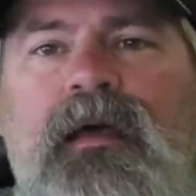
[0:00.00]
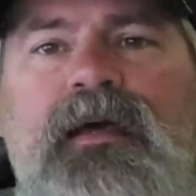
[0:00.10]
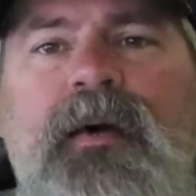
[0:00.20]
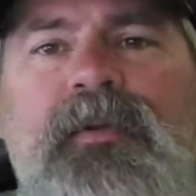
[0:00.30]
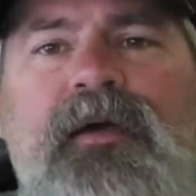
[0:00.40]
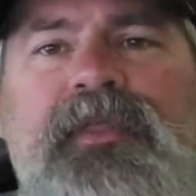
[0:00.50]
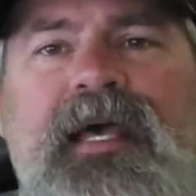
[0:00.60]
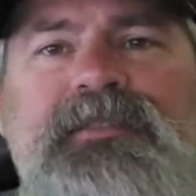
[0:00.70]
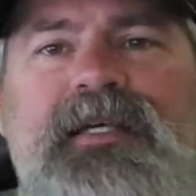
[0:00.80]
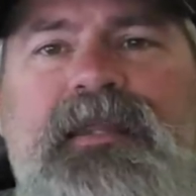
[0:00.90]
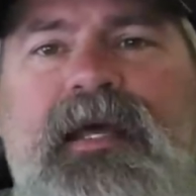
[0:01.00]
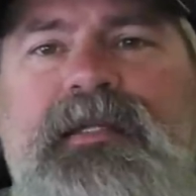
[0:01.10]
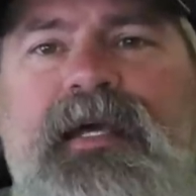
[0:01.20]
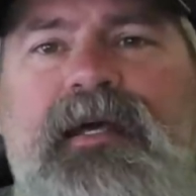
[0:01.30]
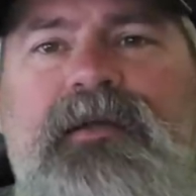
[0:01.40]
A couple other things that they
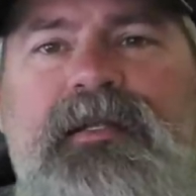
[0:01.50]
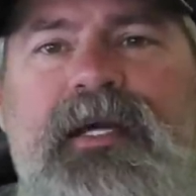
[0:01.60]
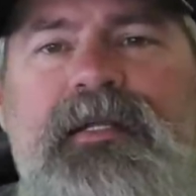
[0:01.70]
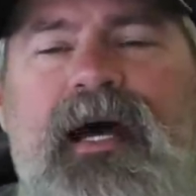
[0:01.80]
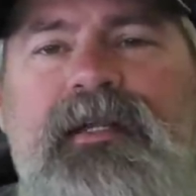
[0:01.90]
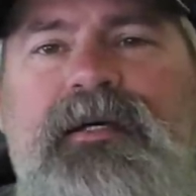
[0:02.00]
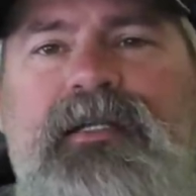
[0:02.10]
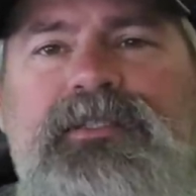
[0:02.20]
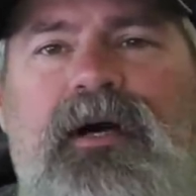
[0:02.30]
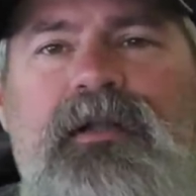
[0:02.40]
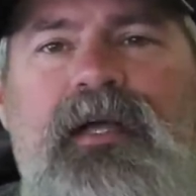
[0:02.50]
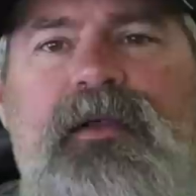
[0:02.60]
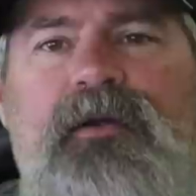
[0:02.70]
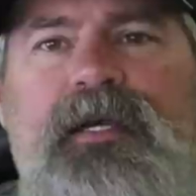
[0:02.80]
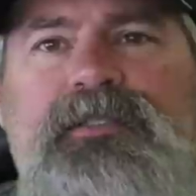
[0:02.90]
did and did not touch on in
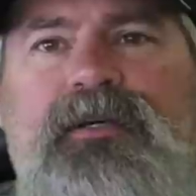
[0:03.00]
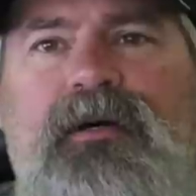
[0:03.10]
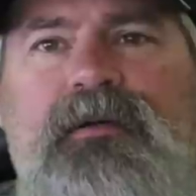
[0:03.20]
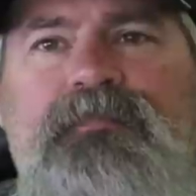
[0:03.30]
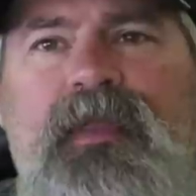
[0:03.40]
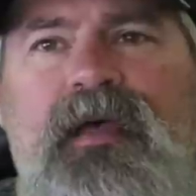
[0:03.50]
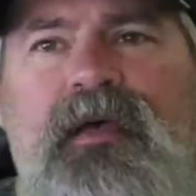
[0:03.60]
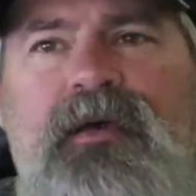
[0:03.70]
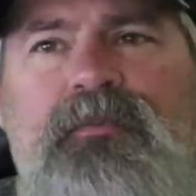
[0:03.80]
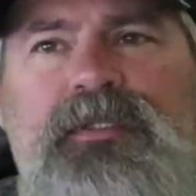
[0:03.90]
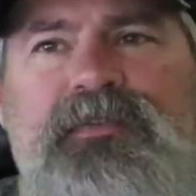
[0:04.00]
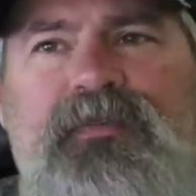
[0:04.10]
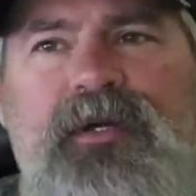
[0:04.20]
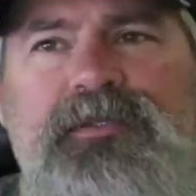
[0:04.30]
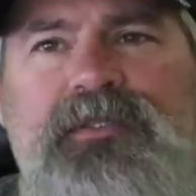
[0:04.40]
the earnings call was
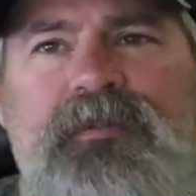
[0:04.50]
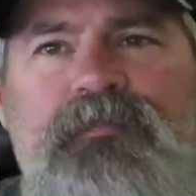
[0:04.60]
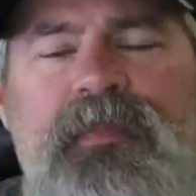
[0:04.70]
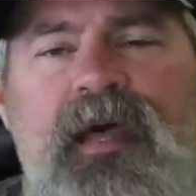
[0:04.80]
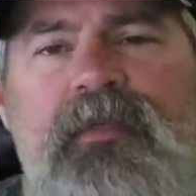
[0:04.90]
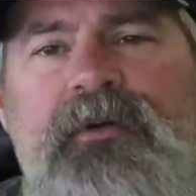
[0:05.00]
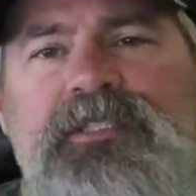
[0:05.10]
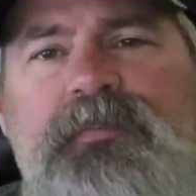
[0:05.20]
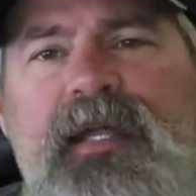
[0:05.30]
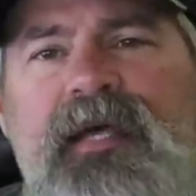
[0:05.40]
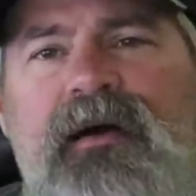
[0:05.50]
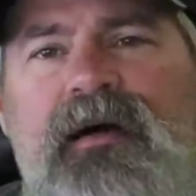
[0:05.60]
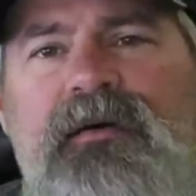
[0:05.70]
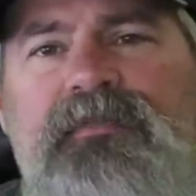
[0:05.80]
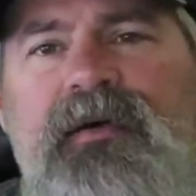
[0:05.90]
first, they're spinning
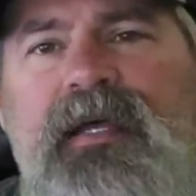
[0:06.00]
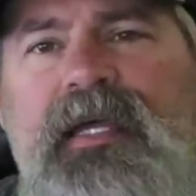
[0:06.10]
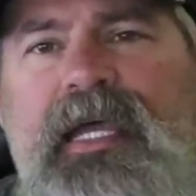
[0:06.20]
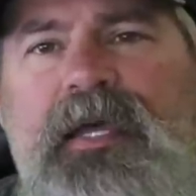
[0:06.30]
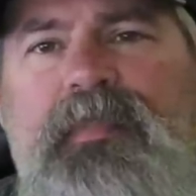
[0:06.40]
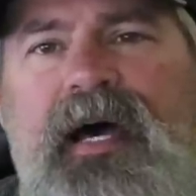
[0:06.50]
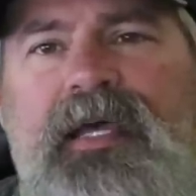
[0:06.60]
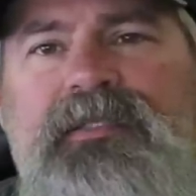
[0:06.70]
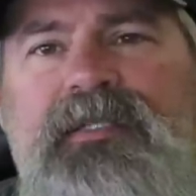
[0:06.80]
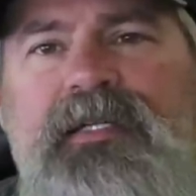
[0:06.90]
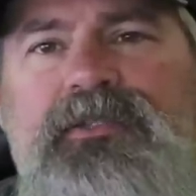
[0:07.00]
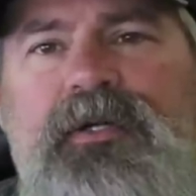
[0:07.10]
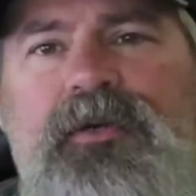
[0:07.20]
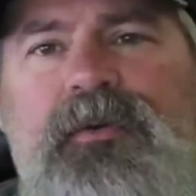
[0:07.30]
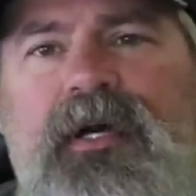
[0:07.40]
off e-bikes into a new